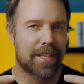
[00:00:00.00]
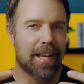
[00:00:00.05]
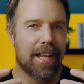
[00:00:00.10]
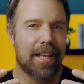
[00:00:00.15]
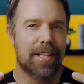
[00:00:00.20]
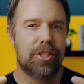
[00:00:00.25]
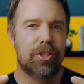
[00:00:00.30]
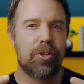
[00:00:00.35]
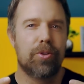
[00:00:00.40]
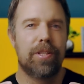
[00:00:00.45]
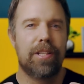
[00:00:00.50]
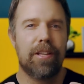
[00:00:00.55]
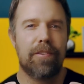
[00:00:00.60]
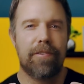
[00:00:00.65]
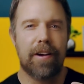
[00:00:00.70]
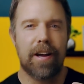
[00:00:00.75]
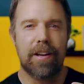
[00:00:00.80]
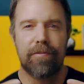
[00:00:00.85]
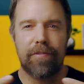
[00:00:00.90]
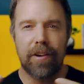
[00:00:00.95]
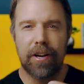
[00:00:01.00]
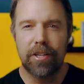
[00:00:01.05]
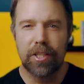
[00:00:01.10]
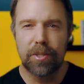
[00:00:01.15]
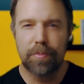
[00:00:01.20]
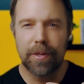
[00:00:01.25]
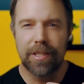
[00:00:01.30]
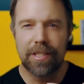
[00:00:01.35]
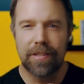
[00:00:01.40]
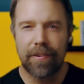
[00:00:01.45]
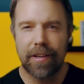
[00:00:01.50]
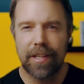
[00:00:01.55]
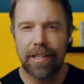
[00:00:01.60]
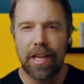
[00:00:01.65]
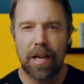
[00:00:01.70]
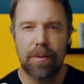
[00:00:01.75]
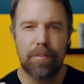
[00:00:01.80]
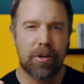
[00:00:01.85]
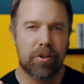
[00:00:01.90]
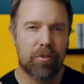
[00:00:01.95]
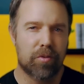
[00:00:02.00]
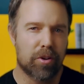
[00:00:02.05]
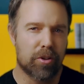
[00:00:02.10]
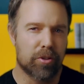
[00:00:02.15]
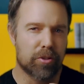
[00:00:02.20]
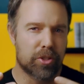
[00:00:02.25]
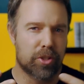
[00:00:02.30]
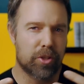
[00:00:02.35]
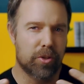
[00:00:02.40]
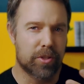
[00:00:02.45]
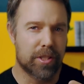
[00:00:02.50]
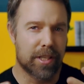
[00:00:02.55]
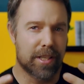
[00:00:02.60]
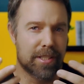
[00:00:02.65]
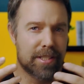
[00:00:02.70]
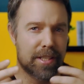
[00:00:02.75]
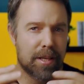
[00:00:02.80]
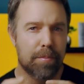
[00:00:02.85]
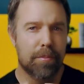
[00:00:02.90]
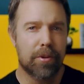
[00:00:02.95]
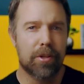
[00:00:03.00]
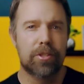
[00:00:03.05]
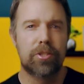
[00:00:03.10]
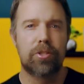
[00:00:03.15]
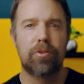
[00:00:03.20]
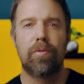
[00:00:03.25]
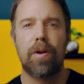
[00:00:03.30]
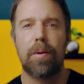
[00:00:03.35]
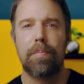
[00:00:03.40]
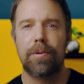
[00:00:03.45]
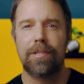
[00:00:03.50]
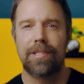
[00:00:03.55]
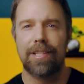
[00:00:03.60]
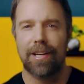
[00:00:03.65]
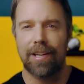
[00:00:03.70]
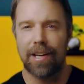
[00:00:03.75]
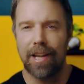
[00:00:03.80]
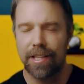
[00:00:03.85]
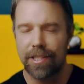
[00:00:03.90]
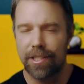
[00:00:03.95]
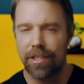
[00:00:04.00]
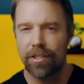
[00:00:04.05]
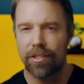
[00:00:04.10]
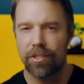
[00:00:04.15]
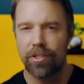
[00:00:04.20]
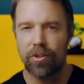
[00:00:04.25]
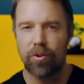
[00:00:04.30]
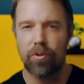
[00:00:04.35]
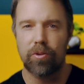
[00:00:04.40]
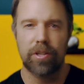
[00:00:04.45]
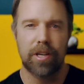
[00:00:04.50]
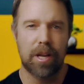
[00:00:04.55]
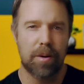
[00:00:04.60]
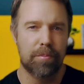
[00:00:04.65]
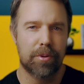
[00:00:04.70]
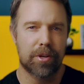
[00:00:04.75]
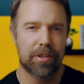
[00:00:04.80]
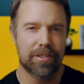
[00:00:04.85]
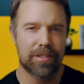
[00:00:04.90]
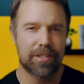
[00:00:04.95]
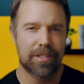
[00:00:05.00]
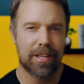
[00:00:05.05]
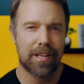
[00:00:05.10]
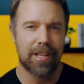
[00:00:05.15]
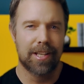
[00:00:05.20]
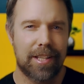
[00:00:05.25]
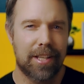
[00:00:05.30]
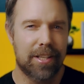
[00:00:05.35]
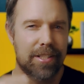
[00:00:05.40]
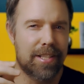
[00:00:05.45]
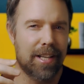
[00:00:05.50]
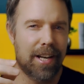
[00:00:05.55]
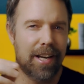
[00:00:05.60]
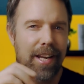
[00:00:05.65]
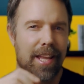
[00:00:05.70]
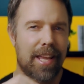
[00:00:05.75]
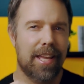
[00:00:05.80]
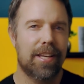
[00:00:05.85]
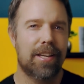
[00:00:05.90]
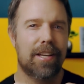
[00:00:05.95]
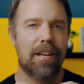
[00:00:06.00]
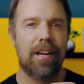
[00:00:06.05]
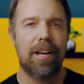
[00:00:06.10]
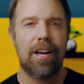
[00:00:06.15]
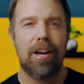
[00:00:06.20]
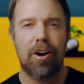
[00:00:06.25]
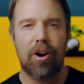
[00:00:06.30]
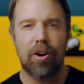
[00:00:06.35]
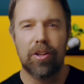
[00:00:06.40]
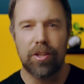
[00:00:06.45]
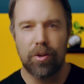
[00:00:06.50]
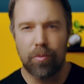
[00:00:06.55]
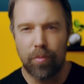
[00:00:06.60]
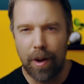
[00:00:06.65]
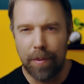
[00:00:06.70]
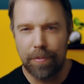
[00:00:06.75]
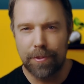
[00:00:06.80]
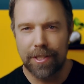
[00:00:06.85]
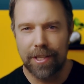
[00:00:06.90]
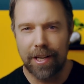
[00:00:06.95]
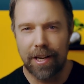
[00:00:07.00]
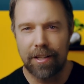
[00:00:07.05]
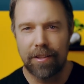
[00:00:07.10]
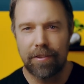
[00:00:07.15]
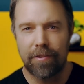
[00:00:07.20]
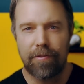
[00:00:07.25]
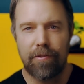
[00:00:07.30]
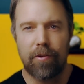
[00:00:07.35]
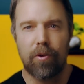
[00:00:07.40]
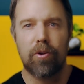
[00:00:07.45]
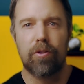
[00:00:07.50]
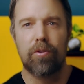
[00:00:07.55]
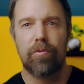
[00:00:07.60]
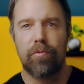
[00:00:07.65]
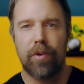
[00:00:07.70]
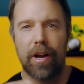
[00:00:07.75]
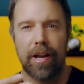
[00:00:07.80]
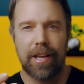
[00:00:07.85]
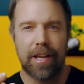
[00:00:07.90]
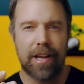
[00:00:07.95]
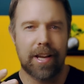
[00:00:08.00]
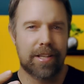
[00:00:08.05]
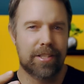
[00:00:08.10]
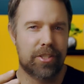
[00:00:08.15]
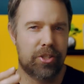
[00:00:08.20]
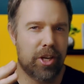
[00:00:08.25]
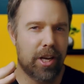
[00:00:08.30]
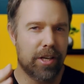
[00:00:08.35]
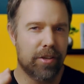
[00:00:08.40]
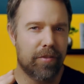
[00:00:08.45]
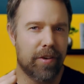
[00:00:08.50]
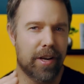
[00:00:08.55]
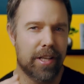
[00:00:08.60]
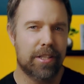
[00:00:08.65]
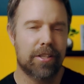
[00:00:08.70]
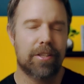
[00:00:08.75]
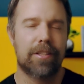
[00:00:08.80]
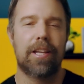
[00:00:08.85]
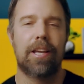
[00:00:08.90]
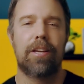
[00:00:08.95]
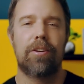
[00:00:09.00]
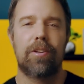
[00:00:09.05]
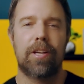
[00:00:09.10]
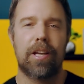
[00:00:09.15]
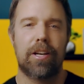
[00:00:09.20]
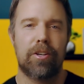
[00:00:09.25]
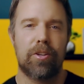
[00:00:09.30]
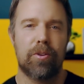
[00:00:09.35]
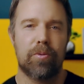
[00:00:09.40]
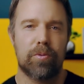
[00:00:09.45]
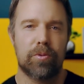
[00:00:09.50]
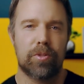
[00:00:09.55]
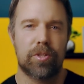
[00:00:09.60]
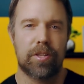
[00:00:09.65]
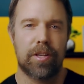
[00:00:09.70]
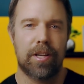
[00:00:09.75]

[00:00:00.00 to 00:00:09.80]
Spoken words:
lets you define very specific naming rules using symbols to represent letters or numbers. There's a link on the website for regex generator that you can use.